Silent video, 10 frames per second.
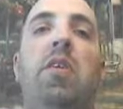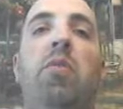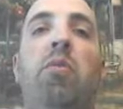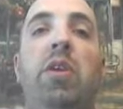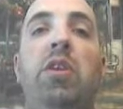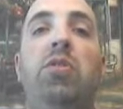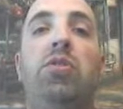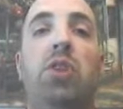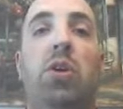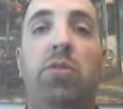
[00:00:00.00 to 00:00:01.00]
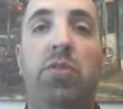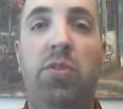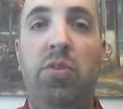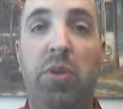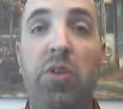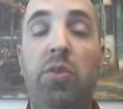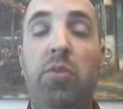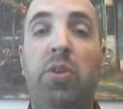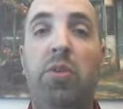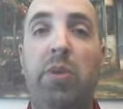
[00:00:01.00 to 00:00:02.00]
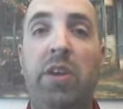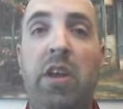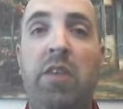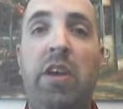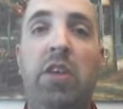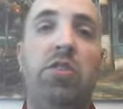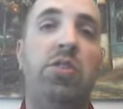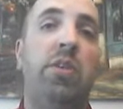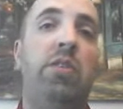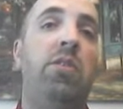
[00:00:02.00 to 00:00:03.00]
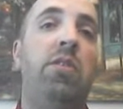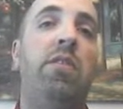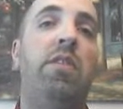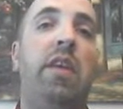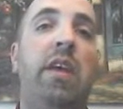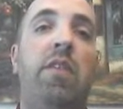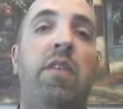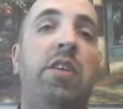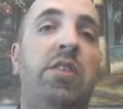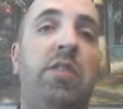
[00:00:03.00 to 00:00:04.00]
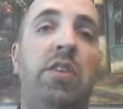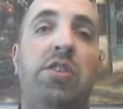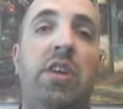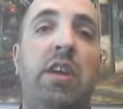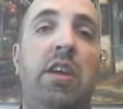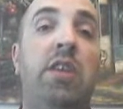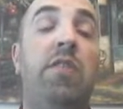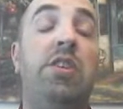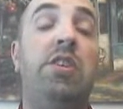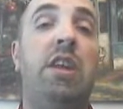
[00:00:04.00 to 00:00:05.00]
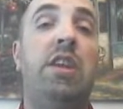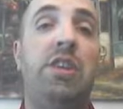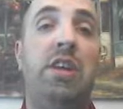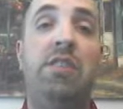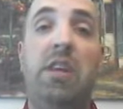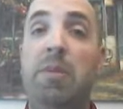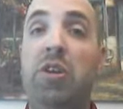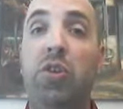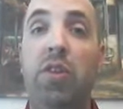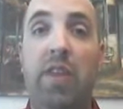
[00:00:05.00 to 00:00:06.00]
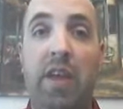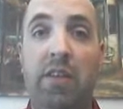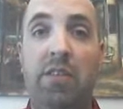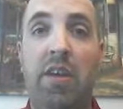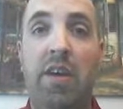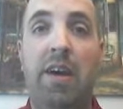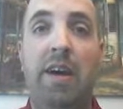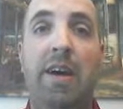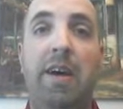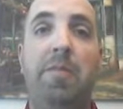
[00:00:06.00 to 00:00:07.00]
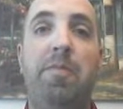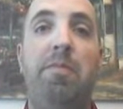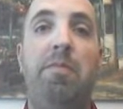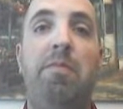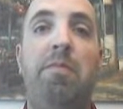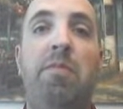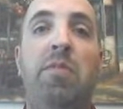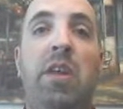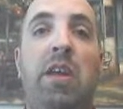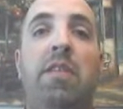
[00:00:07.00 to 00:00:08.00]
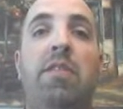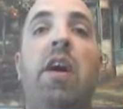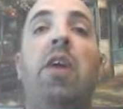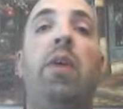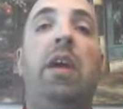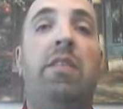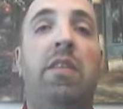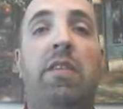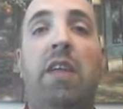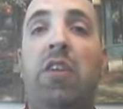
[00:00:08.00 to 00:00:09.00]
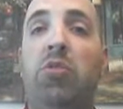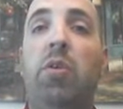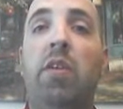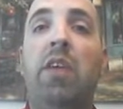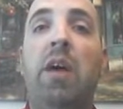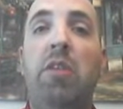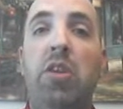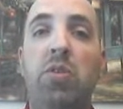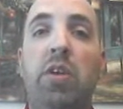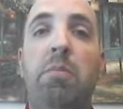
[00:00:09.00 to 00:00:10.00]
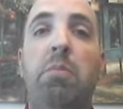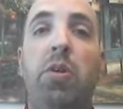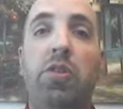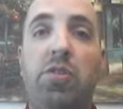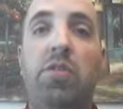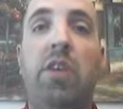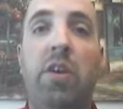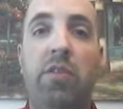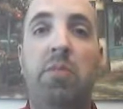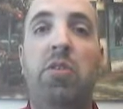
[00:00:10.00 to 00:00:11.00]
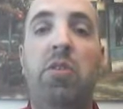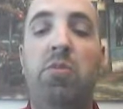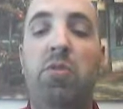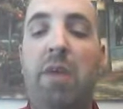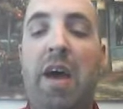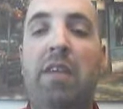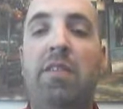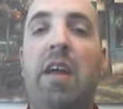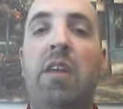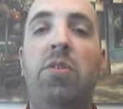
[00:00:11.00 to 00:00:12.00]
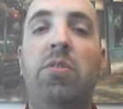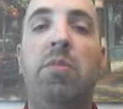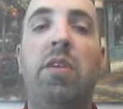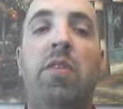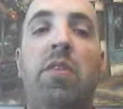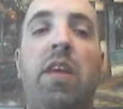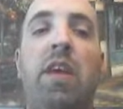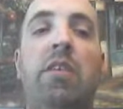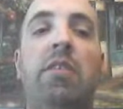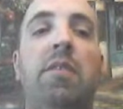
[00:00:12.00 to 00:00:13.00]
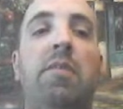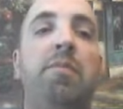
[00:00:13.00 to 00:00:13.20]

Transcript: When you show students, when you're willing to innovate, you're showing students that innovation and change can be good things. That it's not okay to sit in the status quo all the time, that you can push yourself to move past that and do some different things.